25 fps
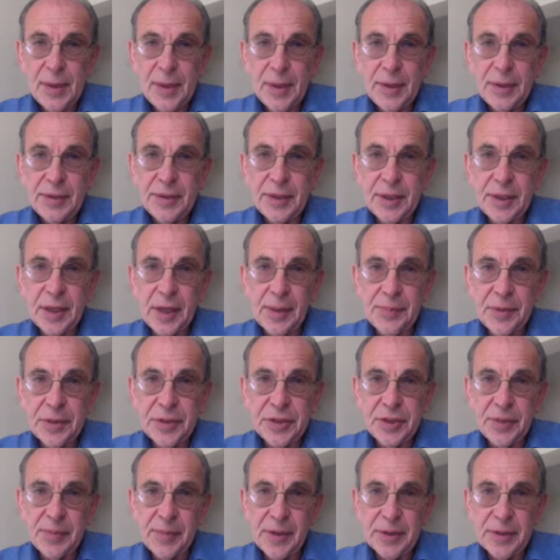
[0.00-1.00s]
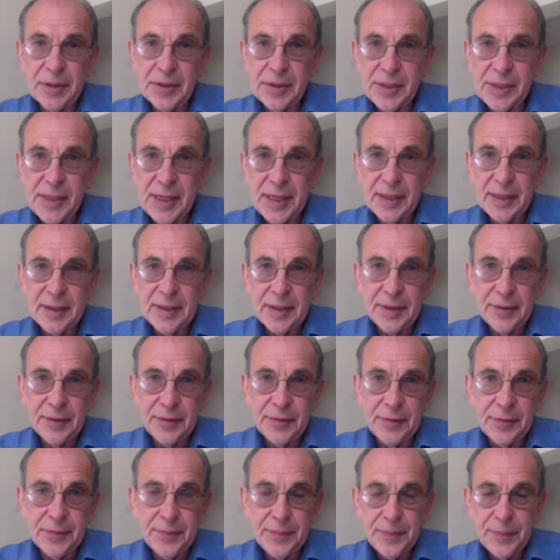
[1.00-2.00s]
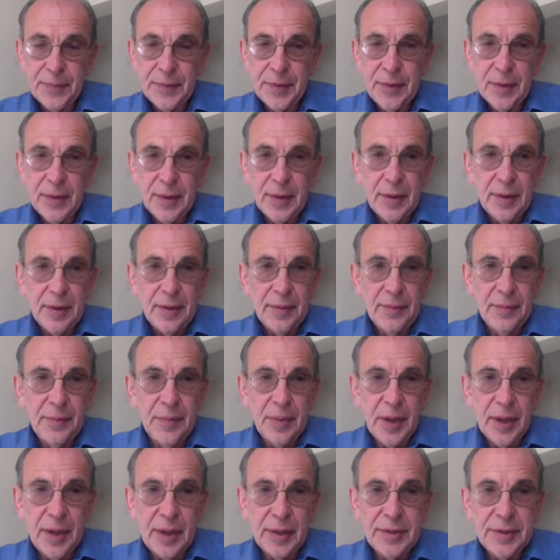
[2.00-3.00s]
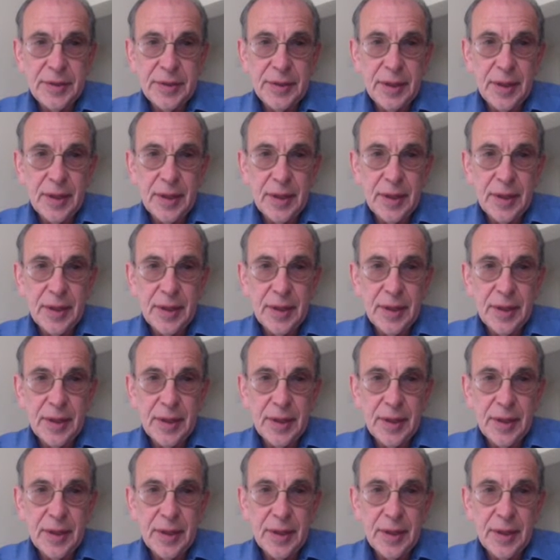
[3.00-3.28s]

to come to some understandings. But